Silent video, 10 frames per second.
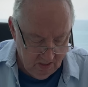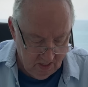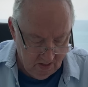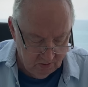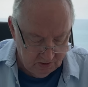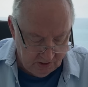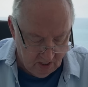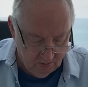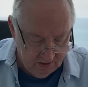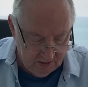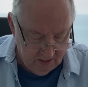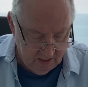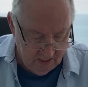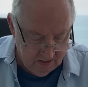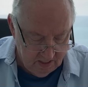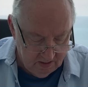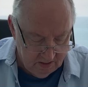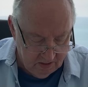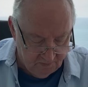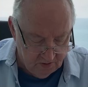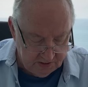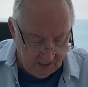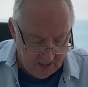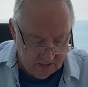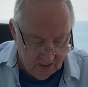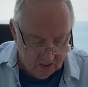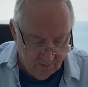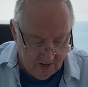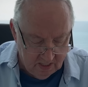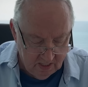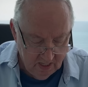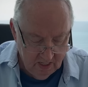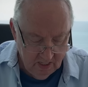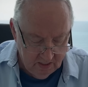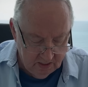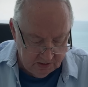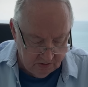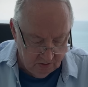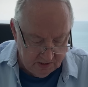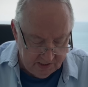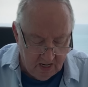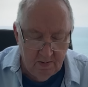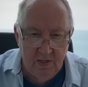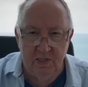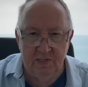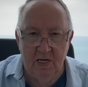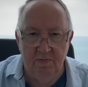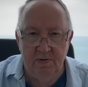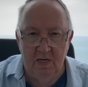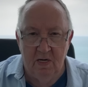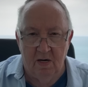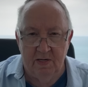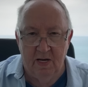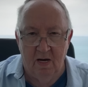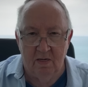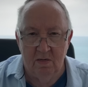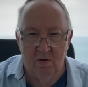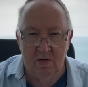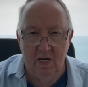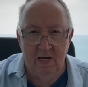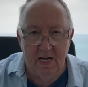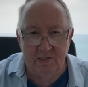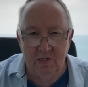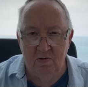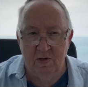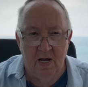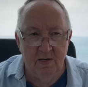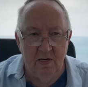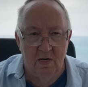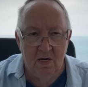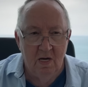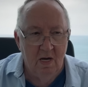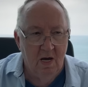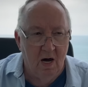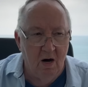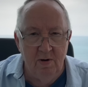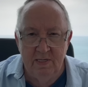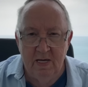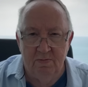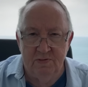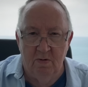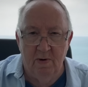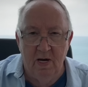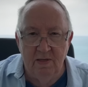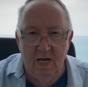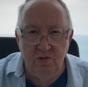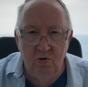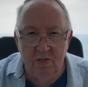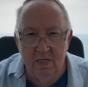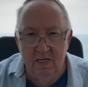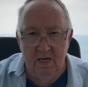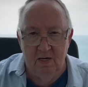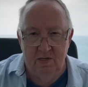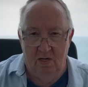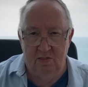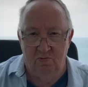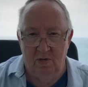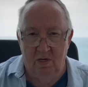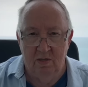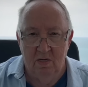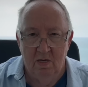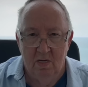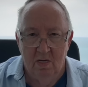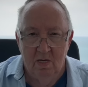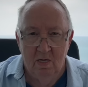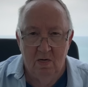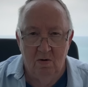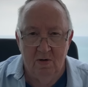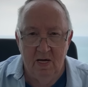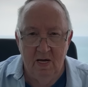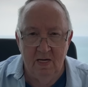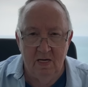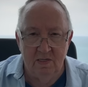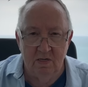I'm going to start with the first thing he talks about is to establish a safety contact, okay? And that's a good idea. Always have somebody that you can get in touch with, okay? And it's